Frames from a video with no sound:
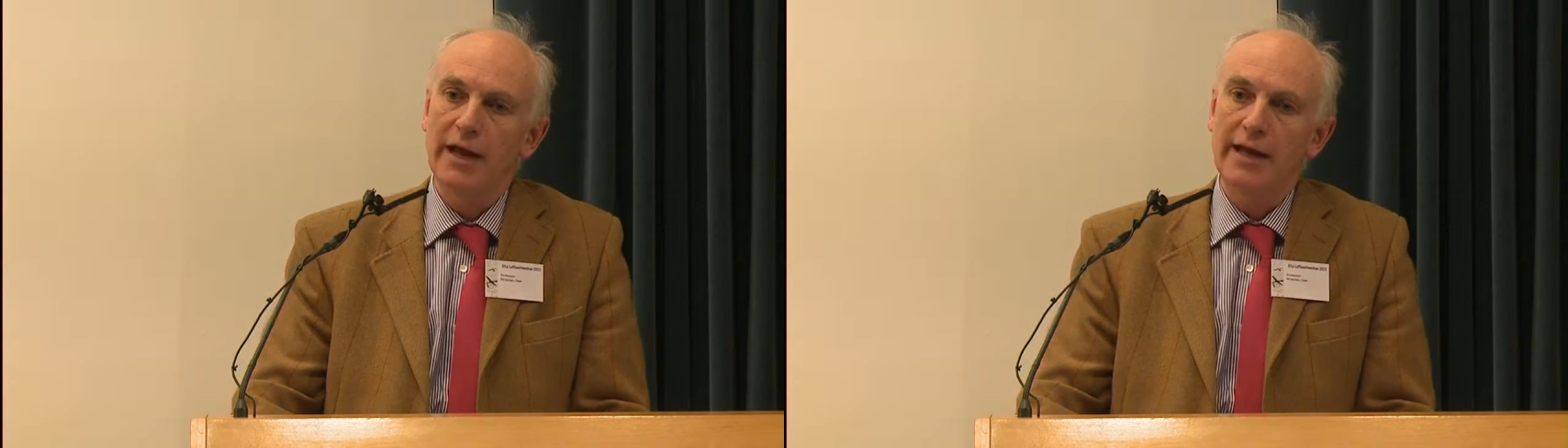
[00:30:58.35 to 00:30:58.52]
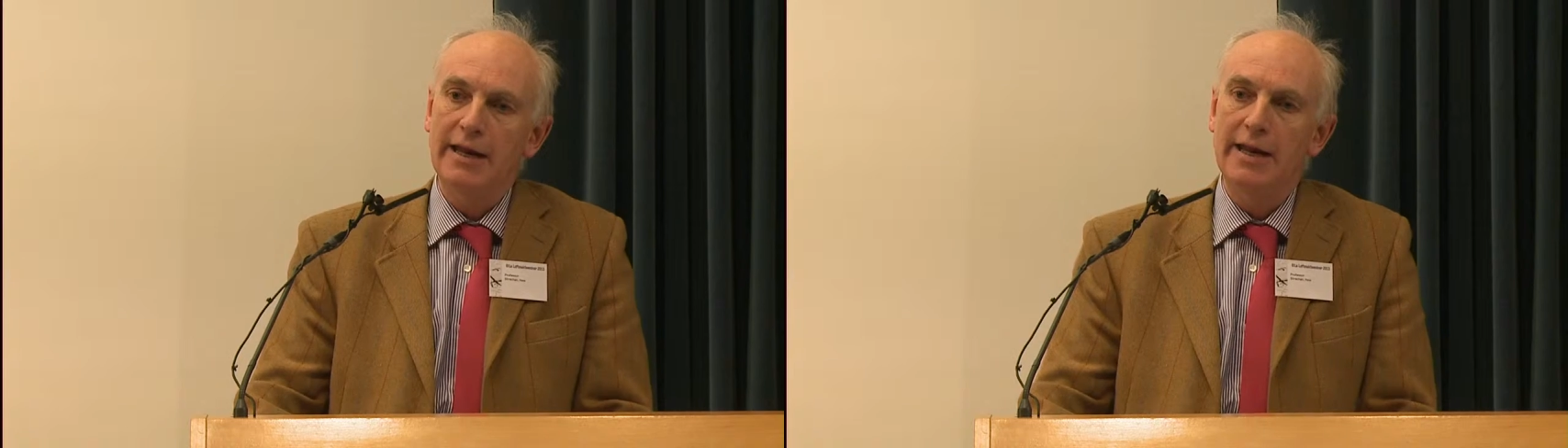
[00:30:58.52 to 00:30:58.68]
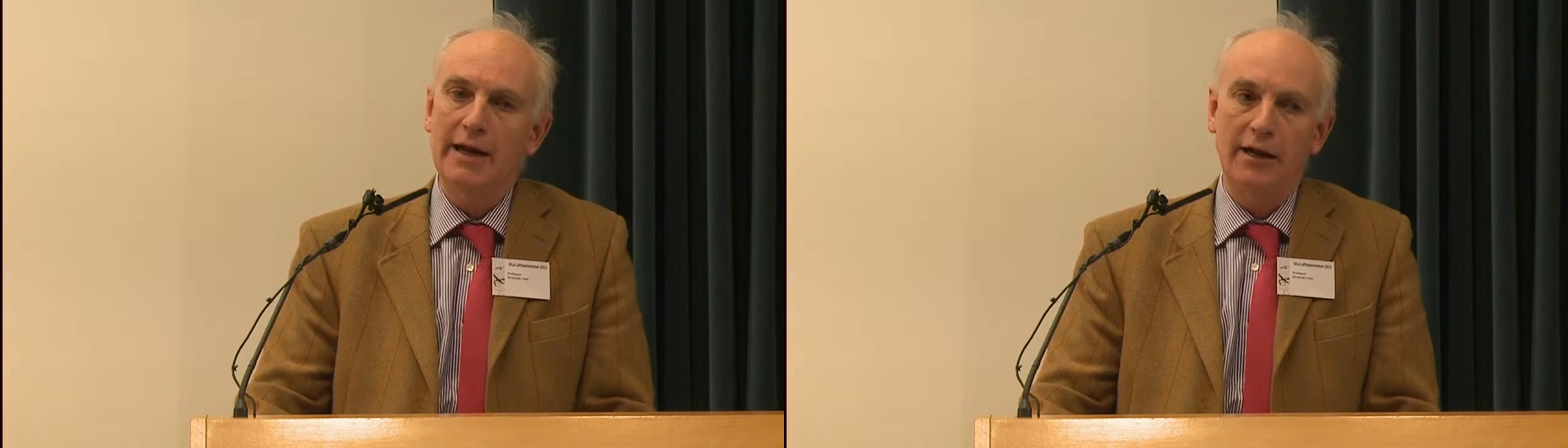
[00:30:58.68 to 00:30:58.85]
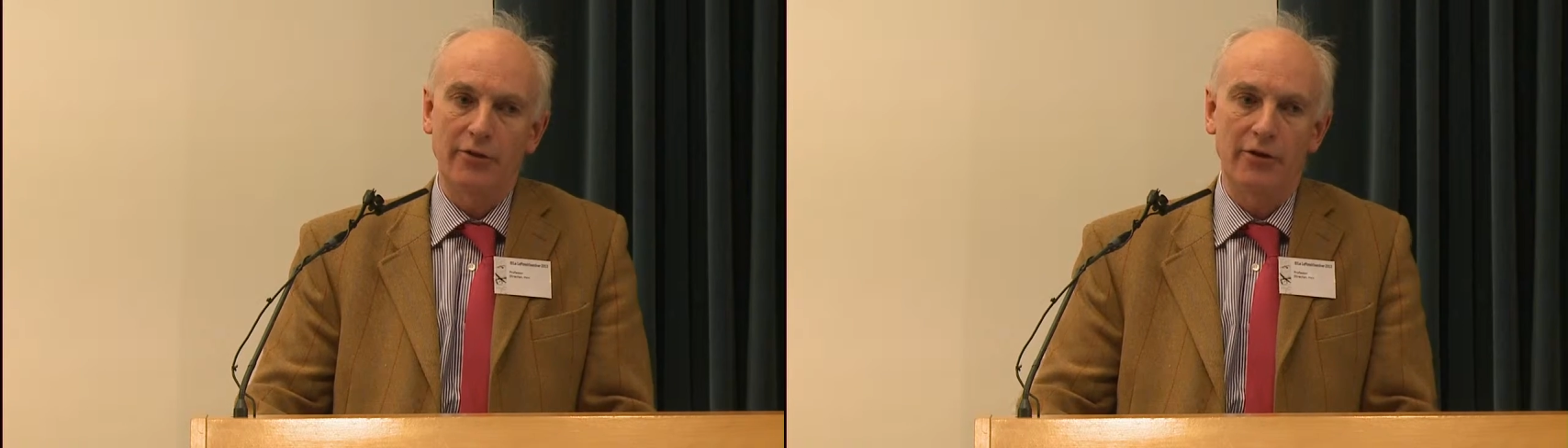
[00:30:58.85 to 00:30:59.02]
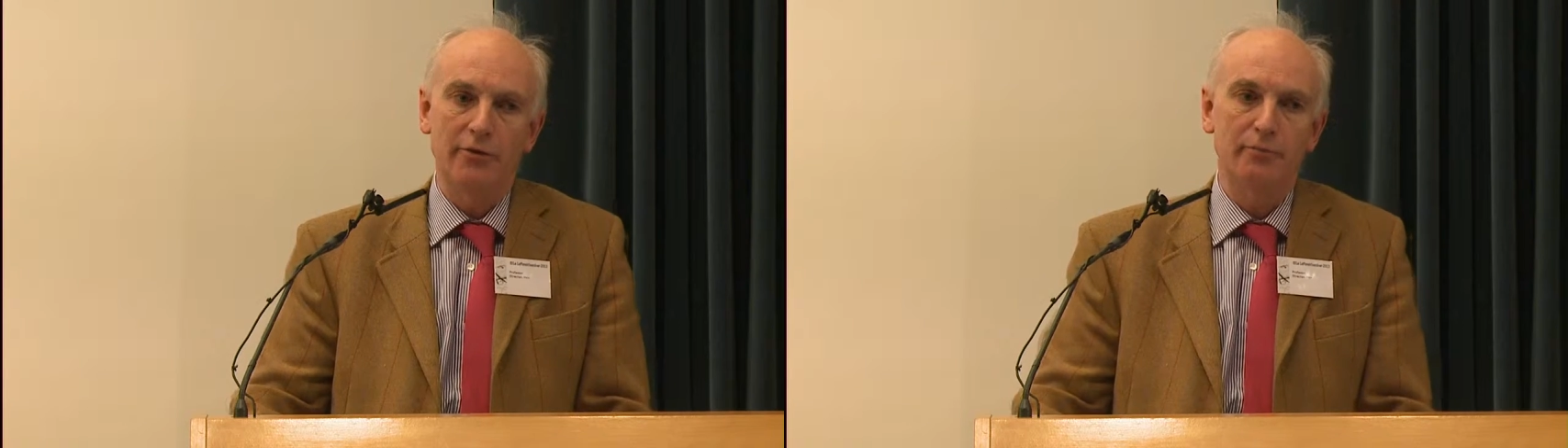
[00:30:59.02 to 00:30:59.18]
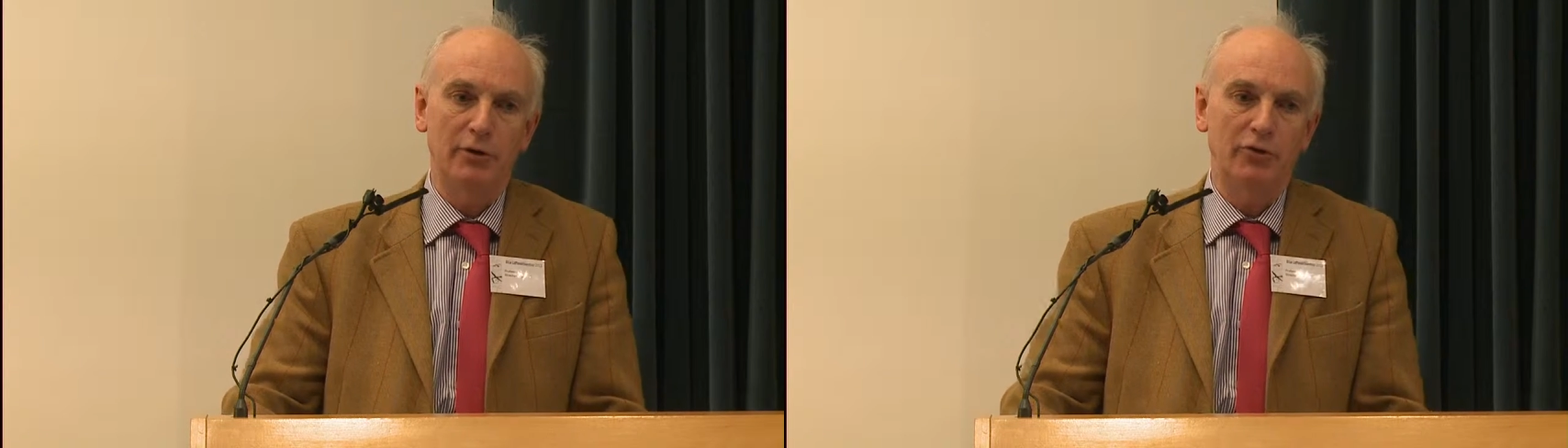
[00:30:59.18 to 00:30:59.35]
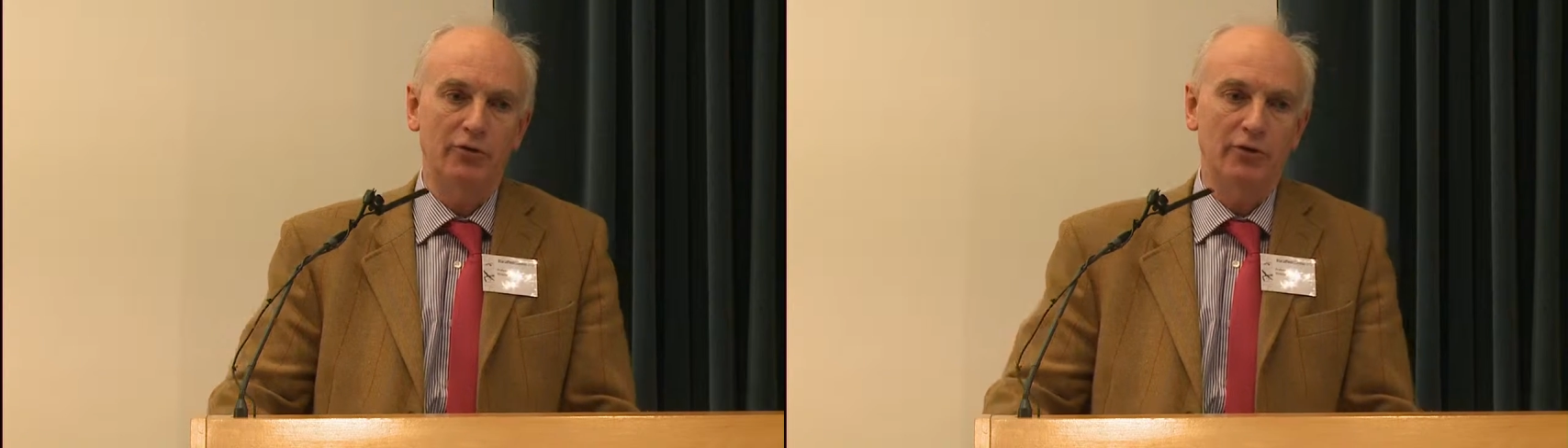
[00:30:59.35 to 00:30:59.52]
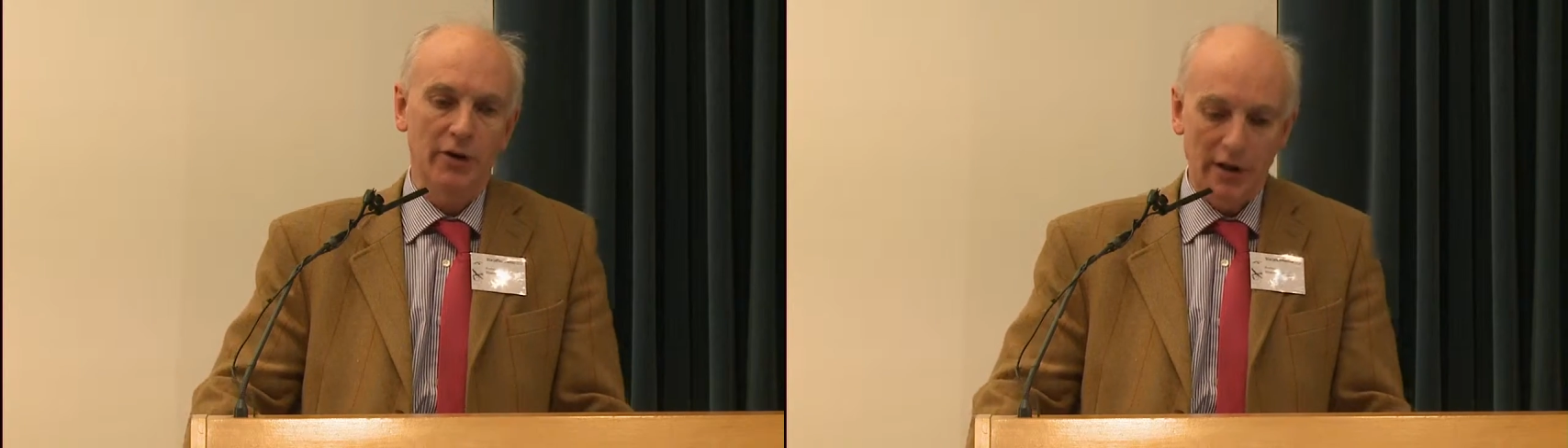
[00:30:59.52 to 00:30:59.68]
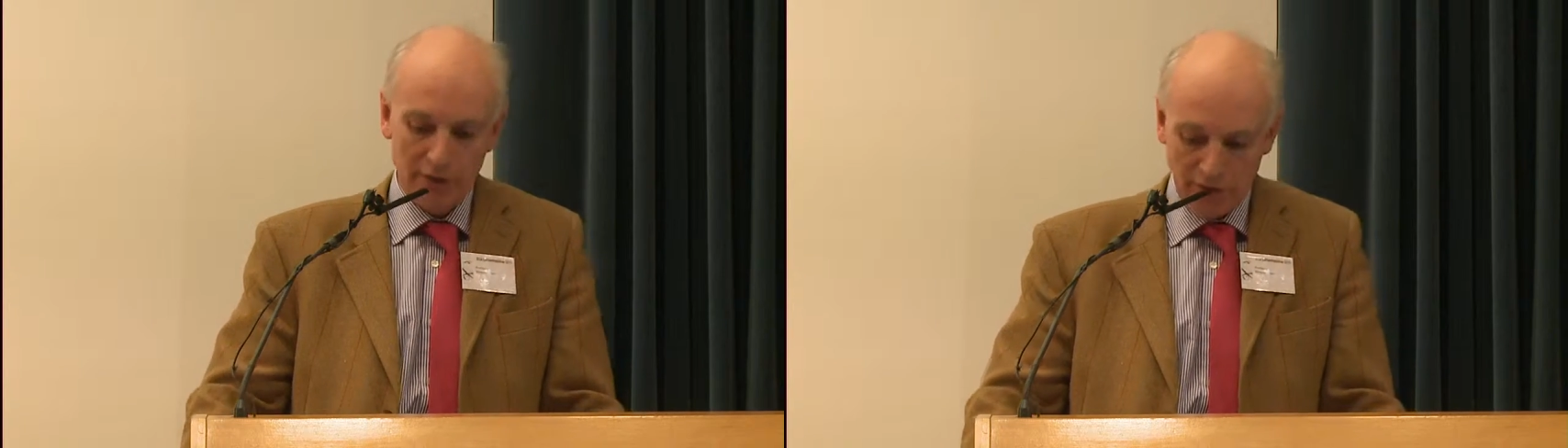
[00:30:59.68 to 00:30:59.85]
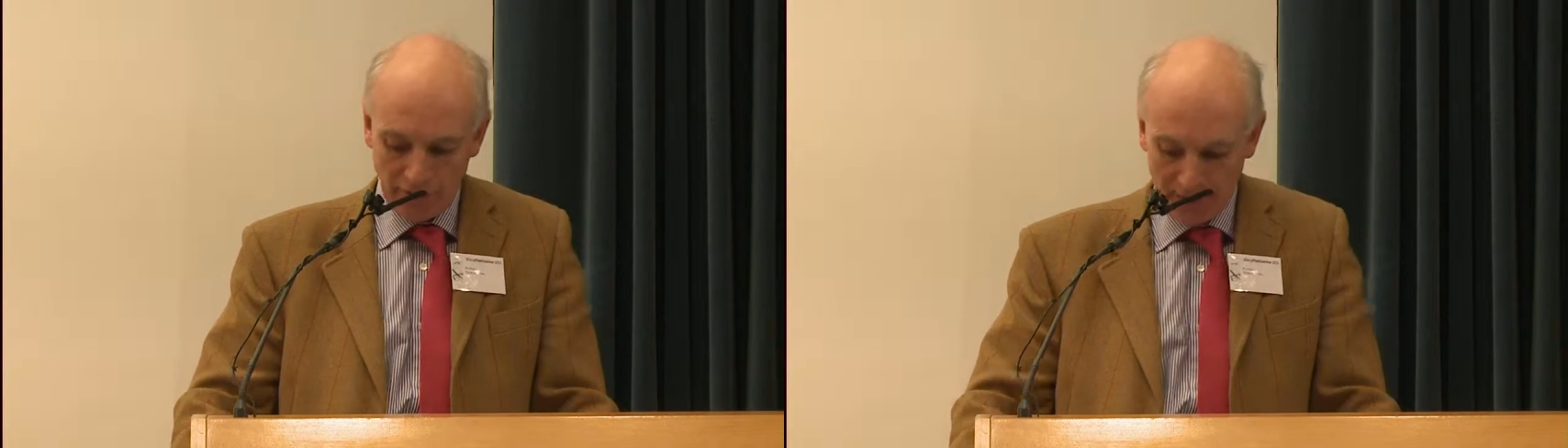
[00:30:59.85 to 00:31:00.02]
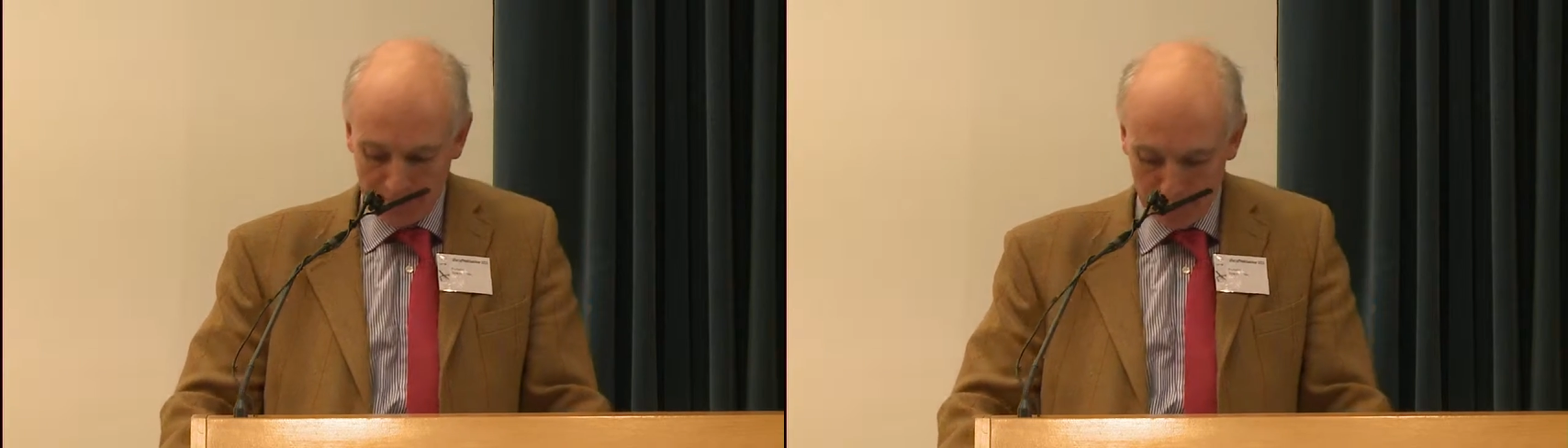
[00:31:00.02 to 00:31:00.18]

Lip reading: any other mission that that